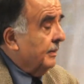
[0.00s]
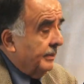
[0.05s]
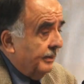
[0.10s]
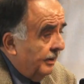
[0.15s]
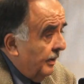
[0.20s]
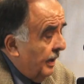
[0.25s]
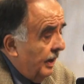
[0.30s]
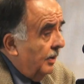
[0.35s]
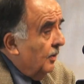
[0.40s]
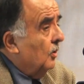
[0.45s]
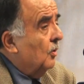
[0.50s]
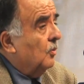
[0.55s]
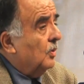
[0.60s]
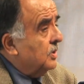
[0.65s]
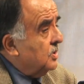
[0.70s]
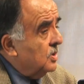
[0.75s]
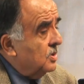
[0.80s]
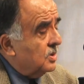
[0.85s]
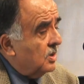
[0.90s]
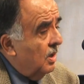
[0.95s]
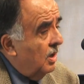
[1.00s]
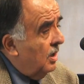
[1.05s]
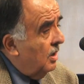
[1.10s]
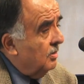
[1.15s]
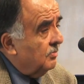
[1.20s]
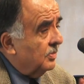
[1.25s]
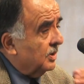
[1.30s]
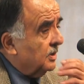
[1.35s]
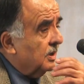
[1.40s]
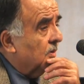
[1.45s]
you know, I don't know what you
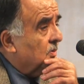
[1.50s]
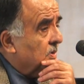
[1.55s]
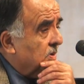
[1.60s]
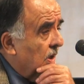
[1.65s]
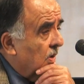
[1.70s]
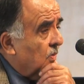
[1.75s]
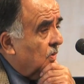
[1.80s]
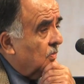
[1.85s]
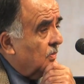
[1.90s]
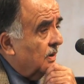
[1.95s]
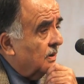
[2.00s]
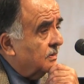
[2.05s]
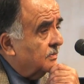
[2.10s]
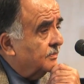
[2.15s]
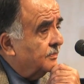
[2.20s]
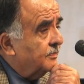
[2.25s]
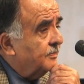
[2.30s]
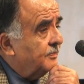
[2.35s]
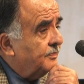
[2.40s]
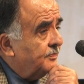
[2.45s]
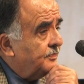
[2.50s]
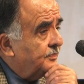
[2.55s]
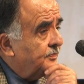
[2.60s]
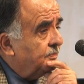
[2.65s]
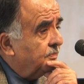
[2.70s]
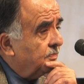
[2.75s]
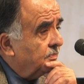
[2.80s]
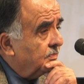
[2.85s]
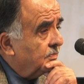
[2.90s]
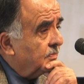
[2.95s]
saw, but that was not Ruben.
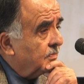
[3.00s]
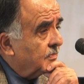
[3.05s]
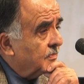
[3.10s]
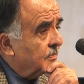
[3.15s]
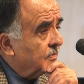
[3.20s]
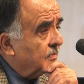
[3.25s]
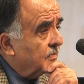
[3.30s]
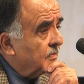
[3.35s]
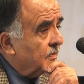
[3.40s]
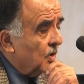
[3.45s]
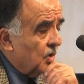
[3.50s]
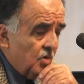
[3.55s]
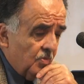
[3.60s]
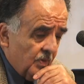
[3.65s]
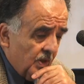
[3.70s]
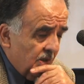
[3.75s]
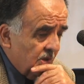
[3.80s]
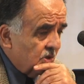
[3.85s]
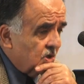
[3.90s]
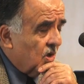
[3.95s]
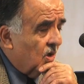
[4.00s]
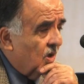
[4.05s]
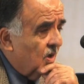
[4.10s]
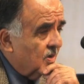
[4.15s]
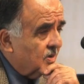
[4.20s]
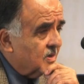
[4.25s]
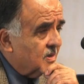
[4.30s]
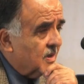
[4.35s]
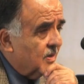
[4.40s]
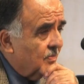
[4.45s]
You might have
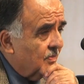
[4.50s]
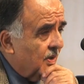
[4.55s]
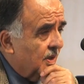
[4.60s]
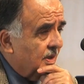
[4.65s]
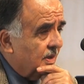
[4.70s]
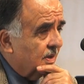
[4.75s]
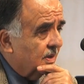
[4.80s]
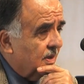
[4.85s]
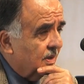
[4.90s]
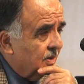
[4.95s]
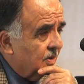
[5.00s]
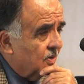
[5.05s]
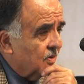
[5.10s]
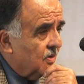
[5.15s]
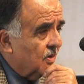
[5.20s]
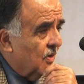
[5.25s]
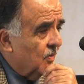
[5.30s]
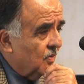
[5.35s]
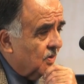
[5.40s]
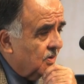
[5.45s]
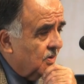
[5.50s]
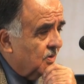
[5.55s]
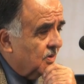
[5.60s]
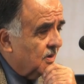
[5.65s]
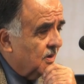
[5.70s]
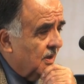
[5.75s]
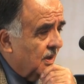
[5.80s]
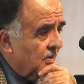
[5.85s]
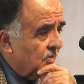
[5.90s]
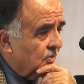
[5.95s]
saw somebody there you thought was
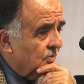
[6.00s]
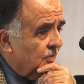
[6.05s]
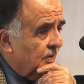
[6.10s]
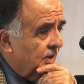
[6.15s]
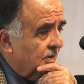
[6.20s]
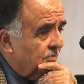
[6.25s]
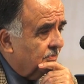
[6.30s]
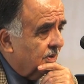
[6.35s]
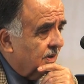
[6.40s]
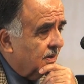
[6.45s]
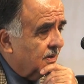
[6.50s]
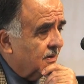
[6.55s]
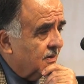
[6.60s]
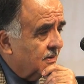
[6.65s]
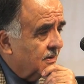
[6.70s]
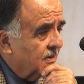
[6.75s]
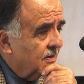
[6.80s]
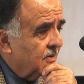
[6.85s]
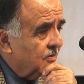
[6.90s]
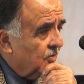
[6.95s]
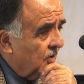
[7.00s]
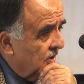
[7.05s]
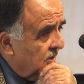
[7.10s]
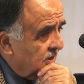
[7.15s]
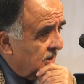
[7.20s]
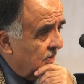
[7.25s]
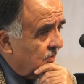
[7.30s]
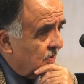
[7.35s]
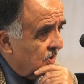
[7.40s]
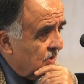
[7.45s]
looking like Ruben, but as far
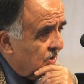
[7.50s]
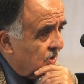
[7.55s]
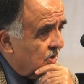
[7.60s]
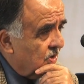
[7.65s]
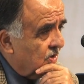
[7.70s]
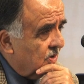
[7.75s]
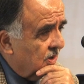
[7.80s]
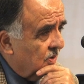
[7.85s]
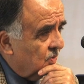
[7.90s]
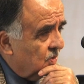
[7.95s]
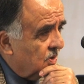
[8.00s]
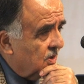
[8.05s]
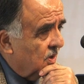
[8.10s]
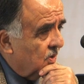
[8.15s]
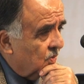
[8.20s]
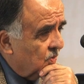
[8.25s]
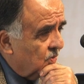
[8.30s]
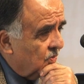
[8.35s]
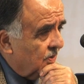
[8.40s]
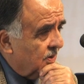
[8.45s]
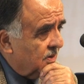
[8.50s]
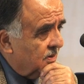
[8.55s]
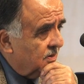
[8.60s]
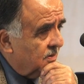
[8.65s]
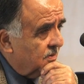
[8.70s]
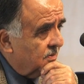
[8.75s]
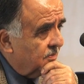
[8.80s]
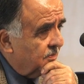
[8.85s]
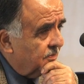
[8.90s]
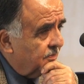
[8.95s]
as I'm concerned, that was not Ruben.
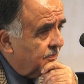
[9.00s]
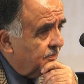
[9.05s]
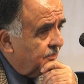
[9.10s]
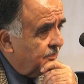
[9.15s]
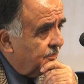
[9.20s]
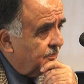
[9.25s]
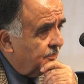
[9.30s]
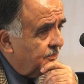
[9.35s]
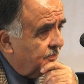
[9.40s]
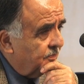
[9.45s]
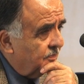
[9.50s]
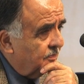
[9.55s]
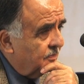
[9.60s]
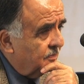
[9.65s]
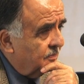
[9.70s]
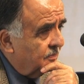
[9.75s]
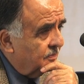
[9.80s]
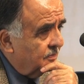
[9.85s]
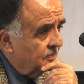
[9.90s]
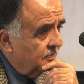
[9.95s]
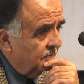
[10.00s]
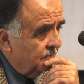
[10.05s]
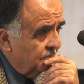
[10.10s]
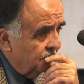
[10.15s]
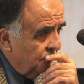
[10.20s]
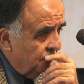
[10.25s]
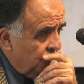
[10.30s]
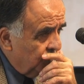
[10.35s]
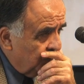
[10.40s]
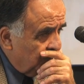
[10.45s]
Um, okay, I, I, you know,
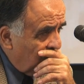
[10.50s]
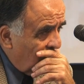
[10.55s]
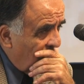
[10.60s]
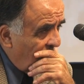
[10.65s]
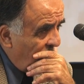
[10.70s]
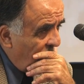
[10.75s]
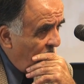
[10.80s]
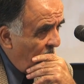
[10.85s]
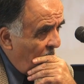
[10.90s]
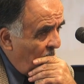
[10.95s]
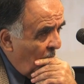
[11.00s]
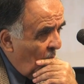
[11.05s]
I, I,